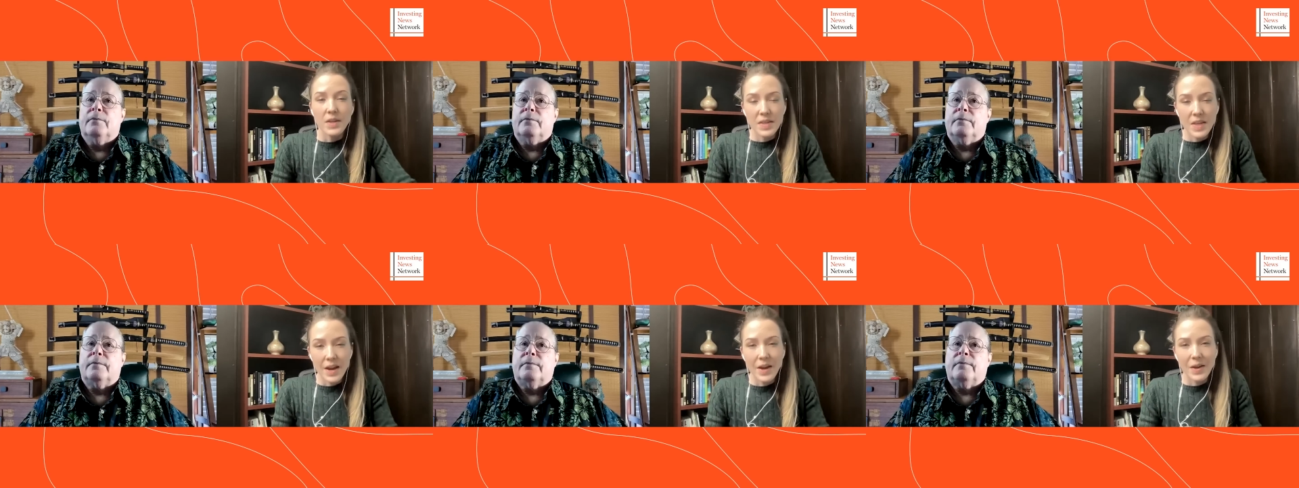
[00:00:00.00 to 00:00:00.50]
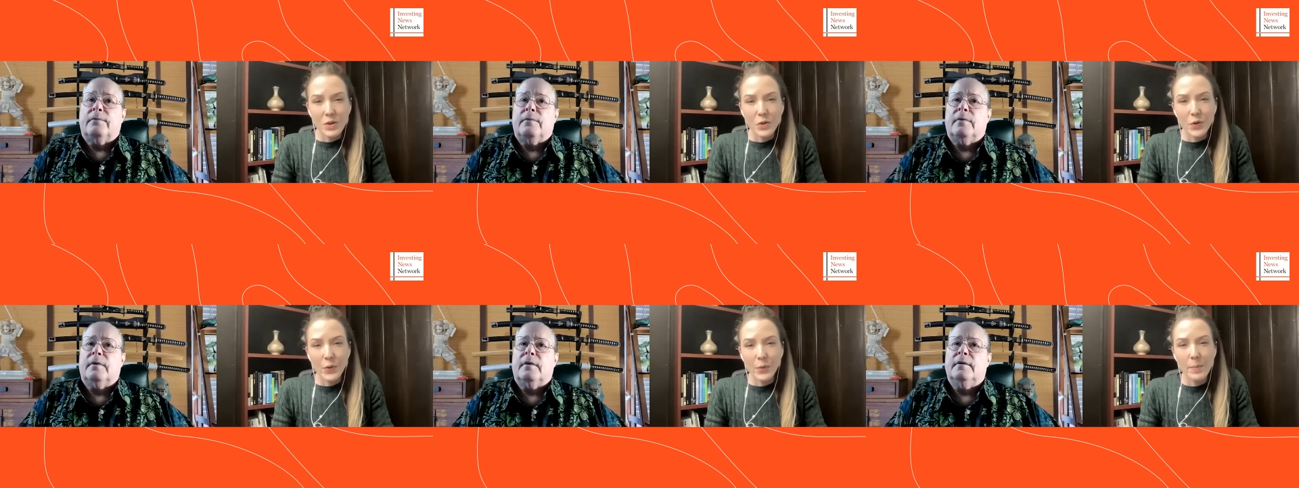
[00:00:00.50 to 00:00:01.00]
Speaker 1: Yeah, you
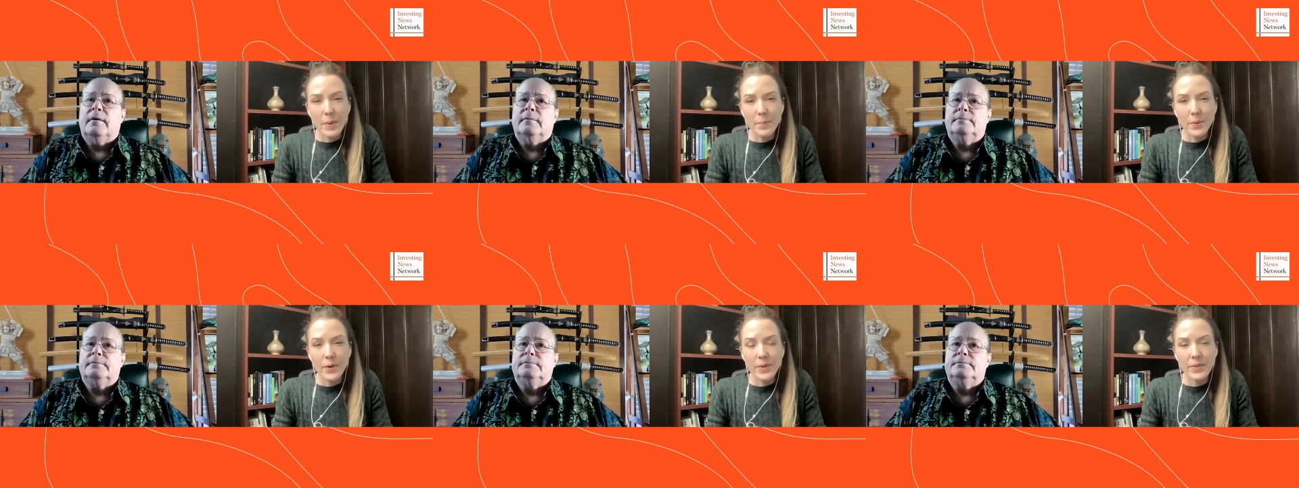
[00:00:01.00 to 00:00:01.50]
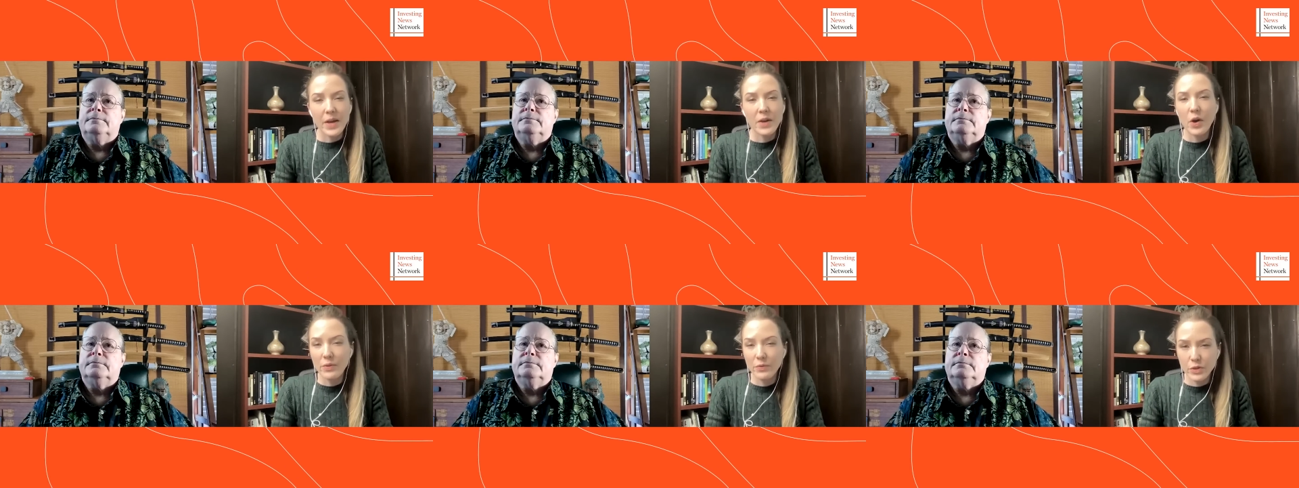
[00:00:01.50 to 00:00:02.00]
know, I remember in
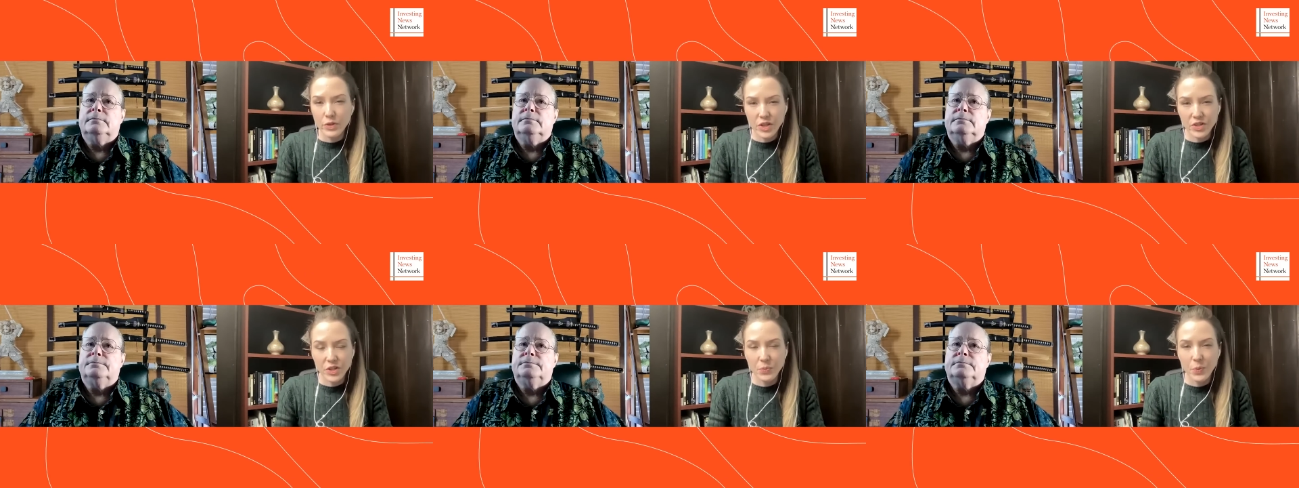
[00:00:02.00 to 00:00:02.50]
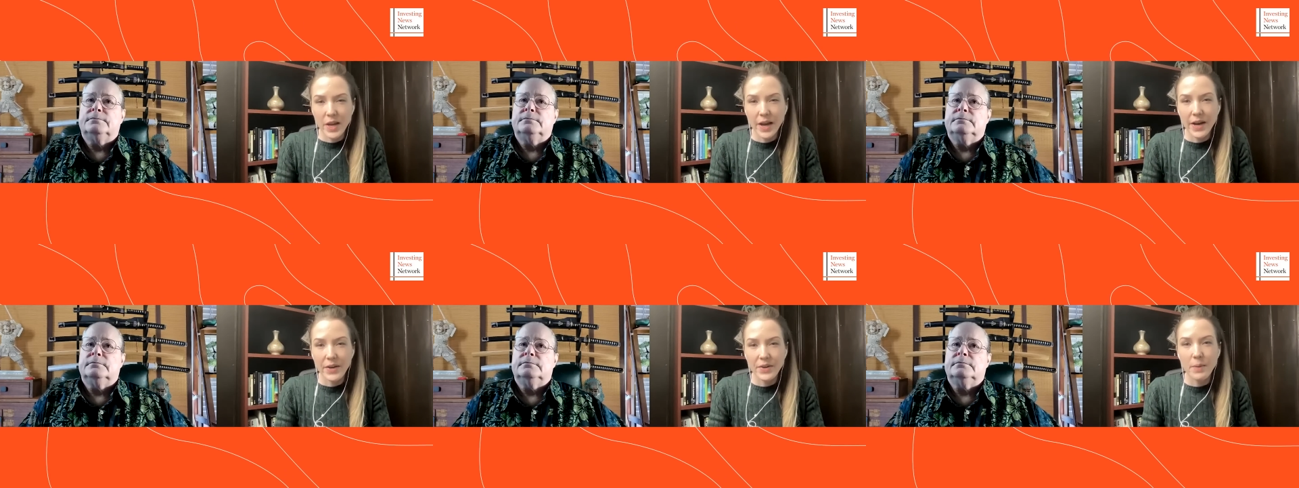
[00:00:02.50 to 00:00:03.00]
that conversation we
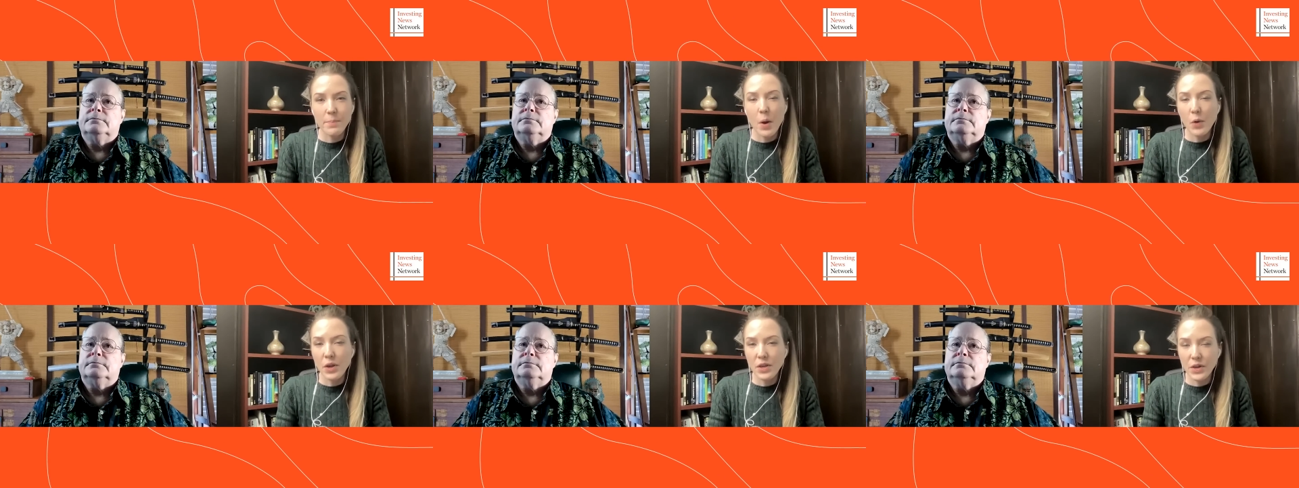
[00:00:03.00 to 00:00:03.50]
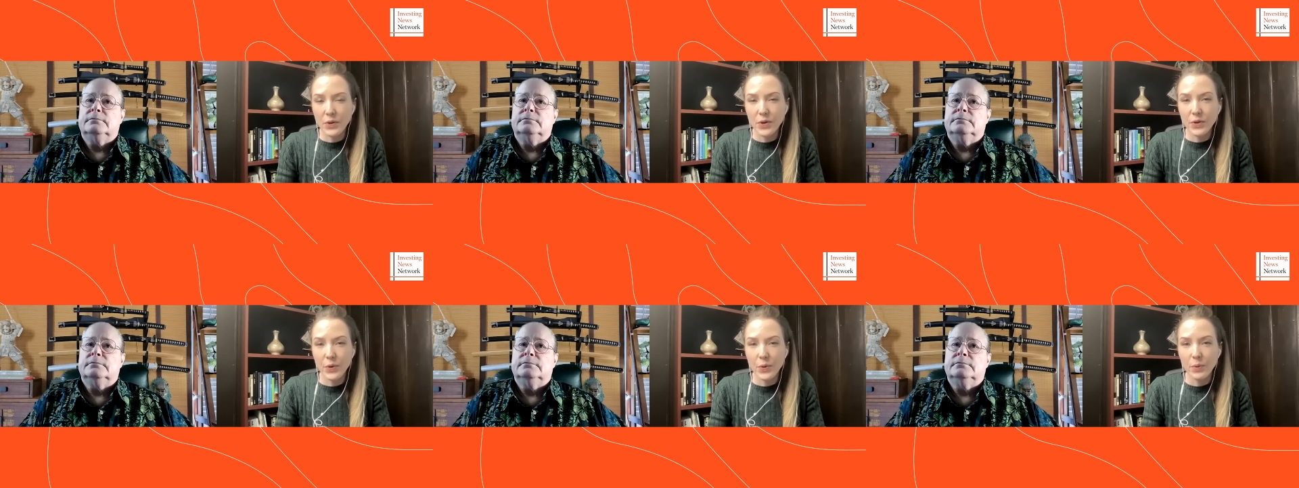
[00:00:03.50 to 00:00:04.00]
had about a year
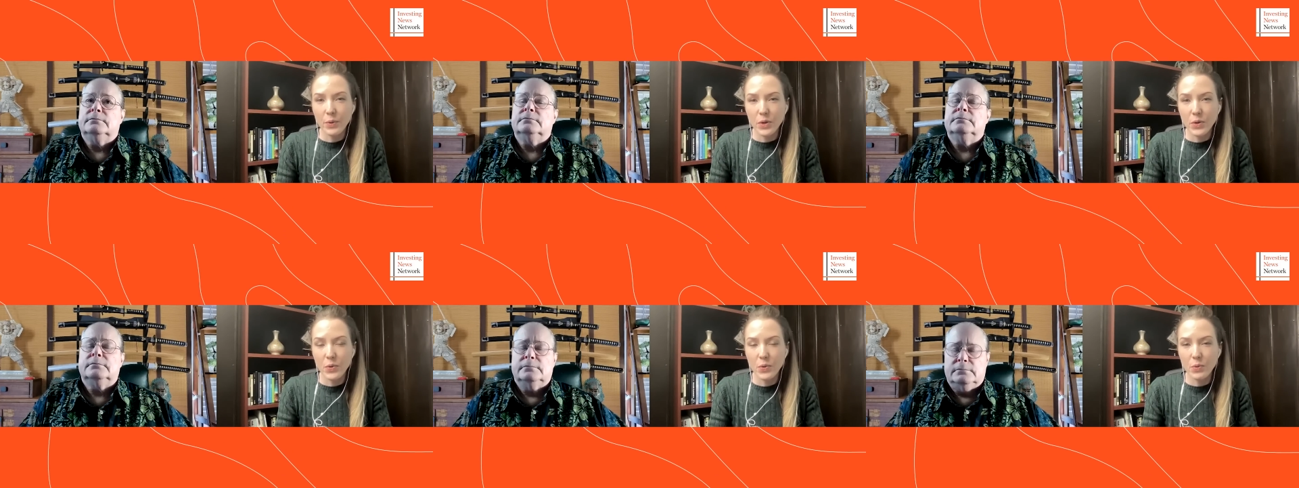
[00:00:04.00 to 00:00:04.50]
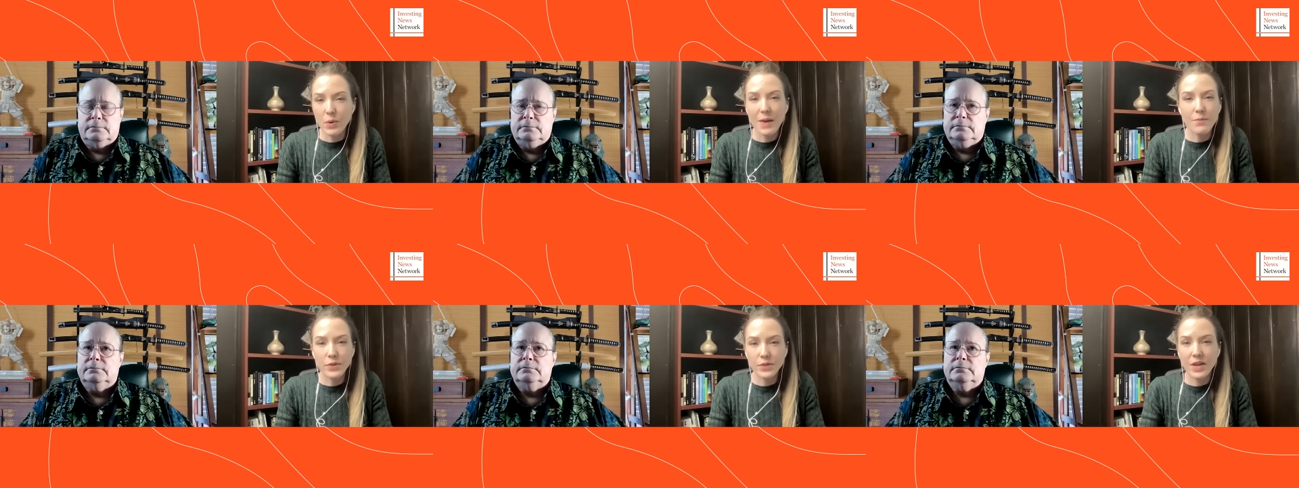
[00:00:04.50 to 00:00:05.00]
ago, you
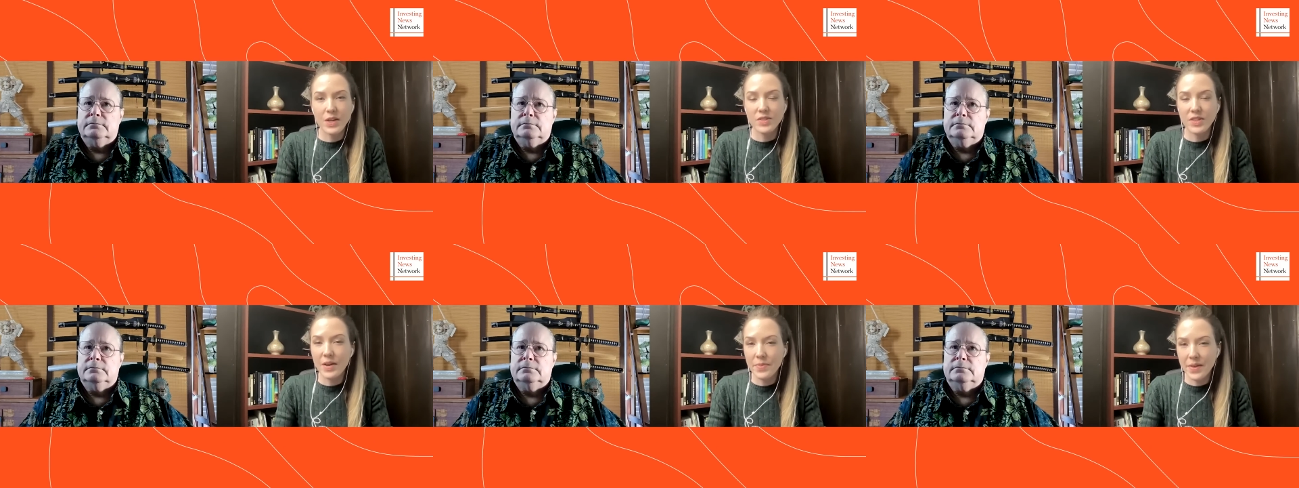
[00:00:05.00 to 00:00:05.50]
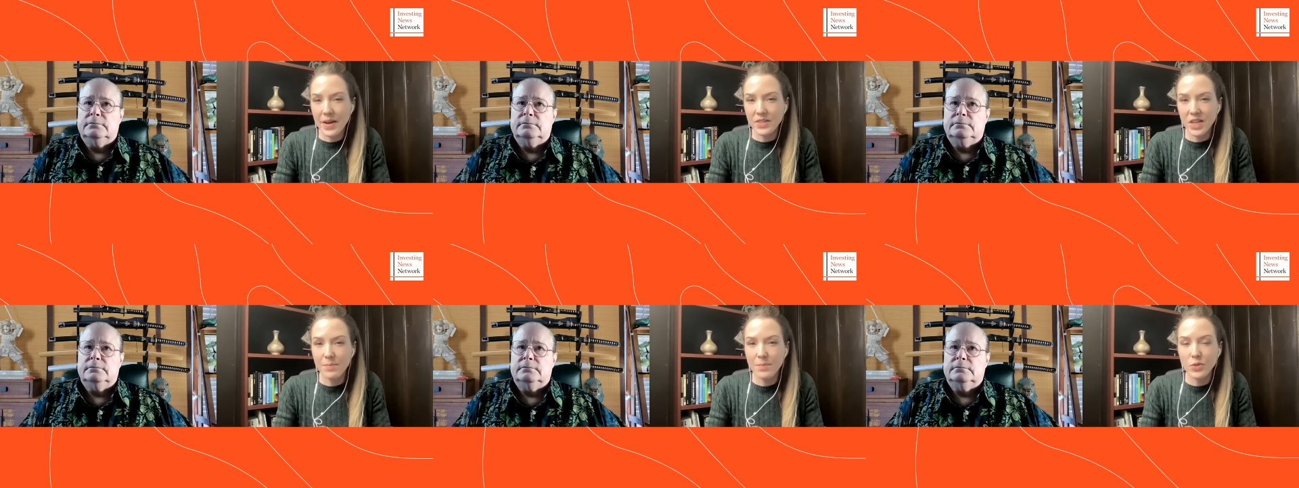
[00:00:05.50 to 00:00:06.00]
emphasized at
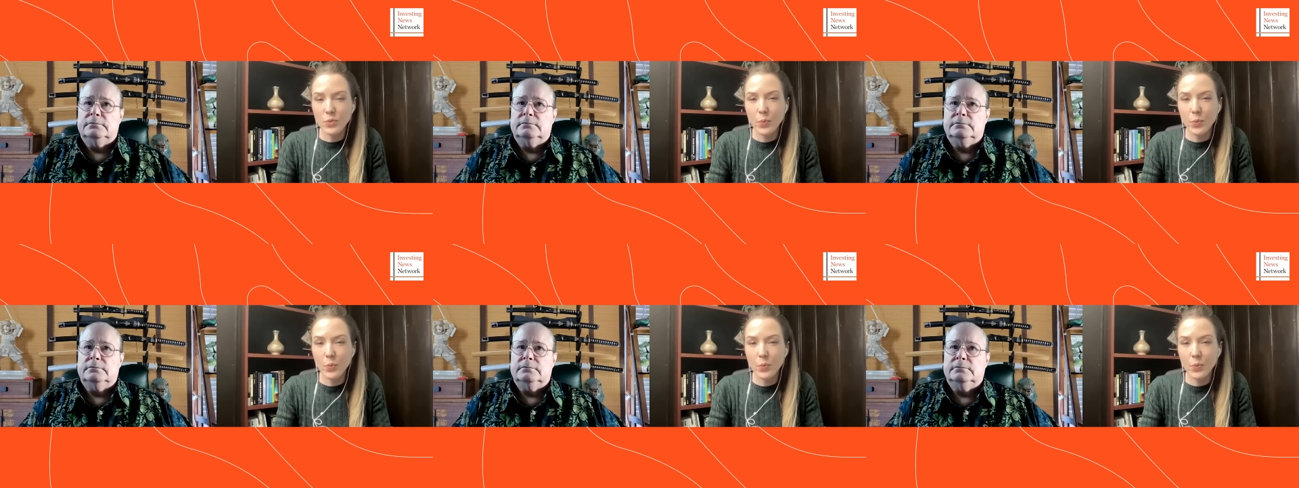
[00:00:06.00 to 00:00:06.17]
that time as